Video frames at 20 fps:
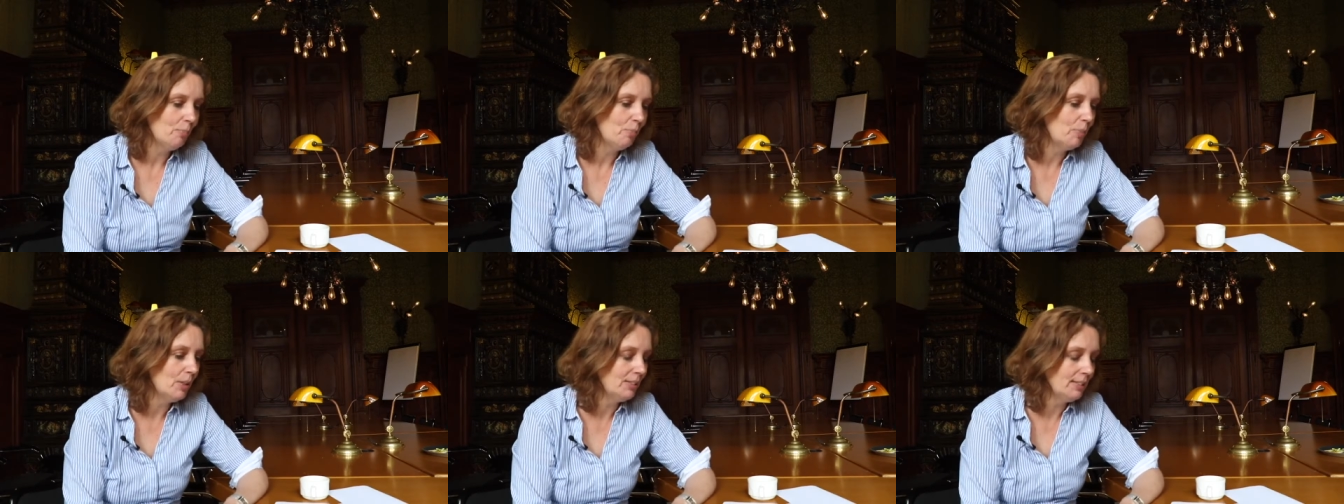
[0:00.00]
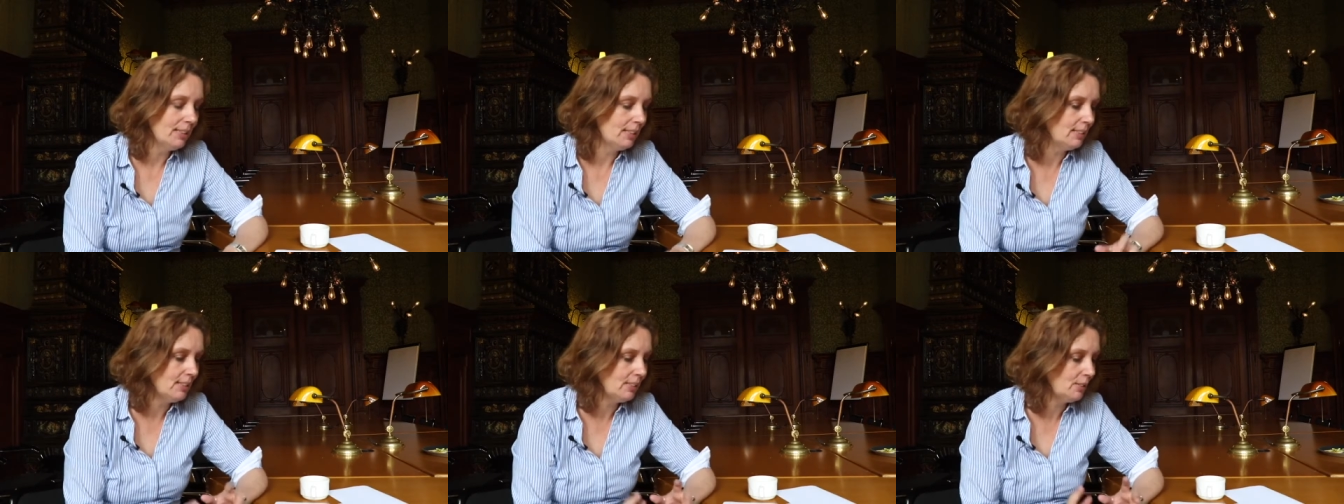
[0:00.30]

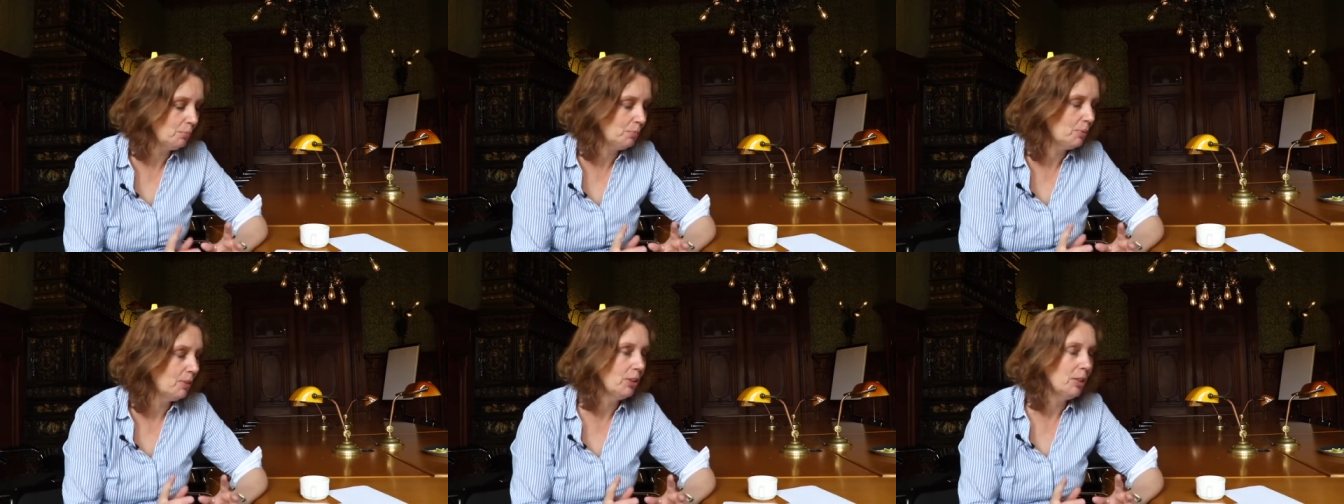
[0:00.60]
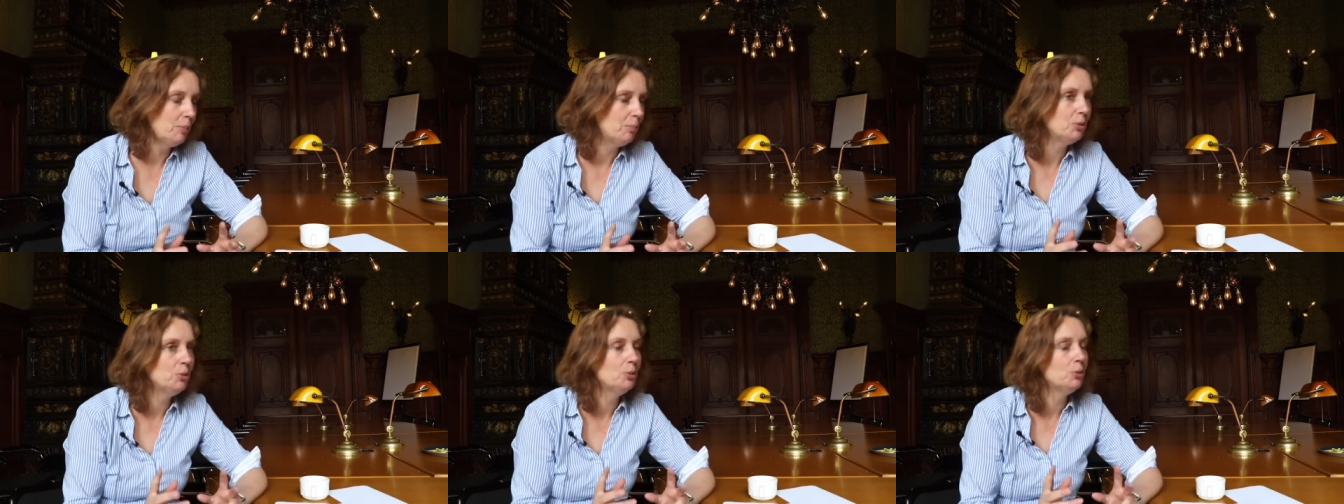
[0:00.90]
But that's
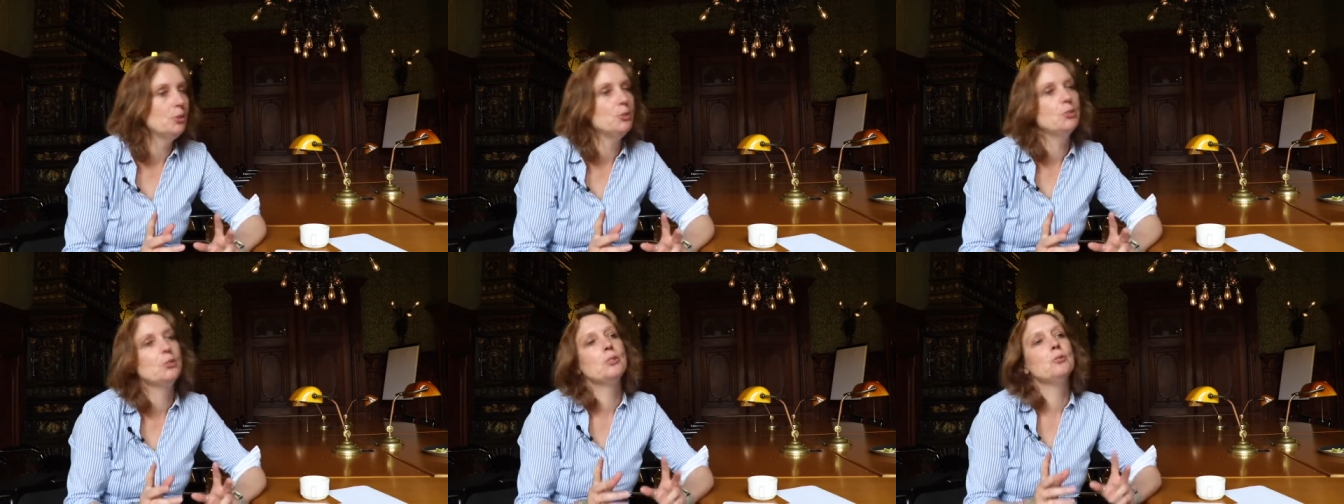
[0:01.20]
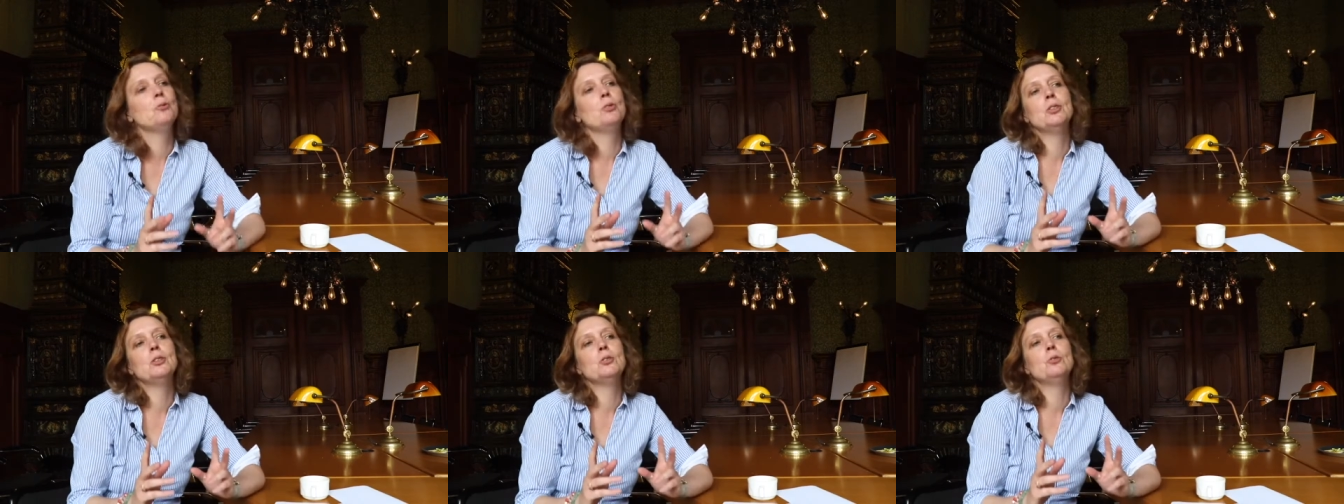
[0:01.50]
perhaps not
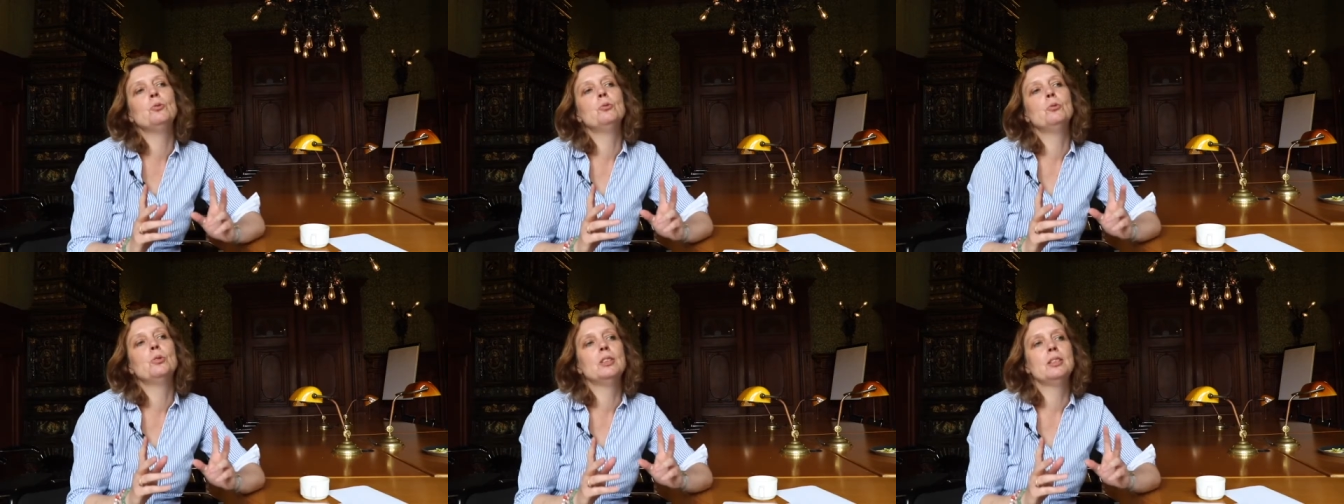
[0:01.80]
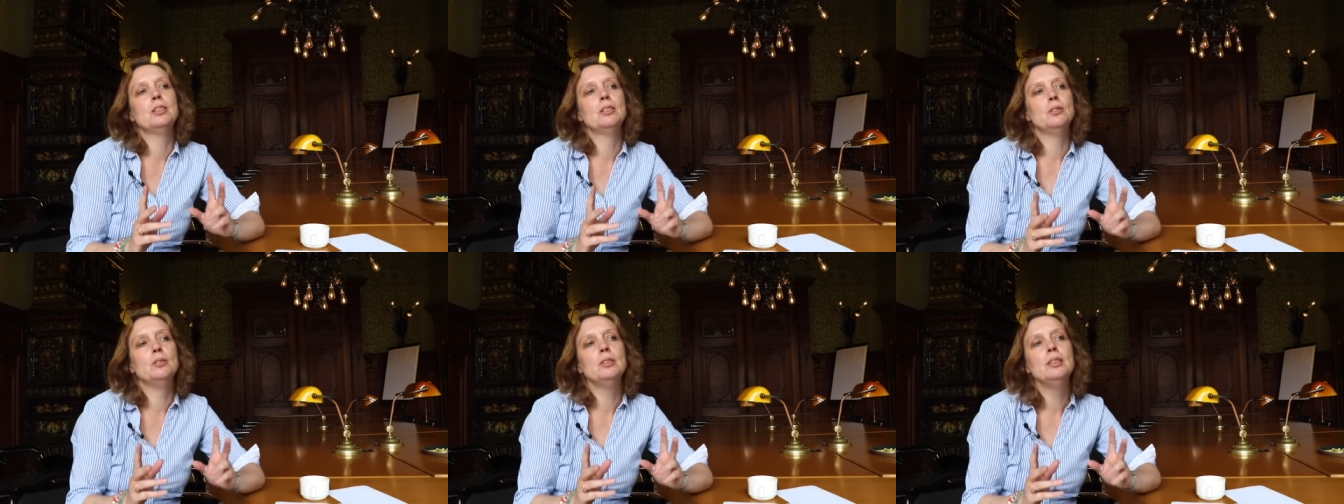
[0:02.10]
what,
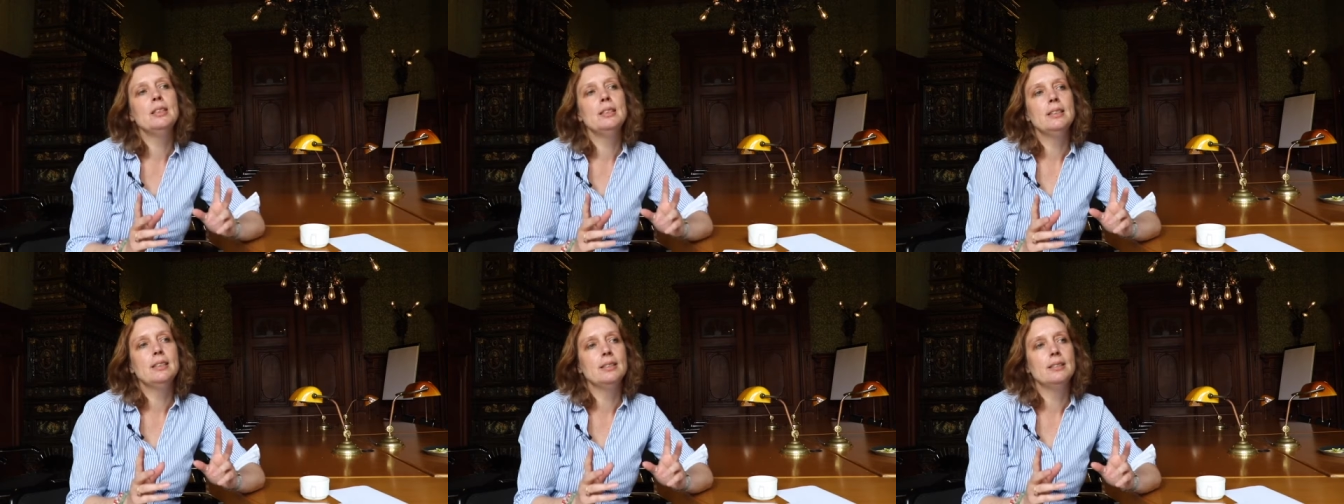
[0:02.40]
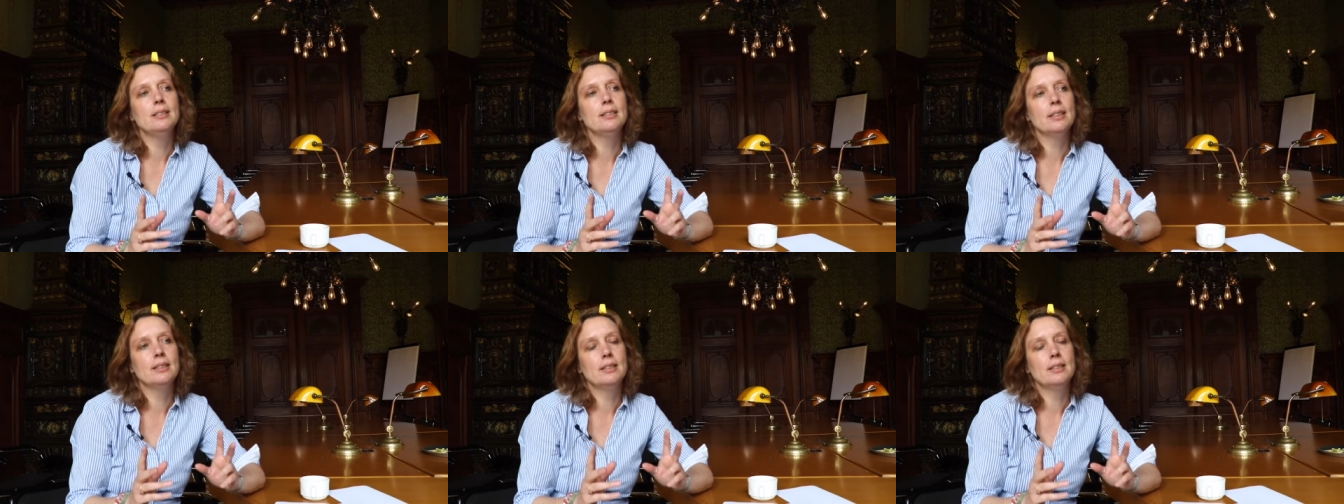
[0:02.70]
what you need.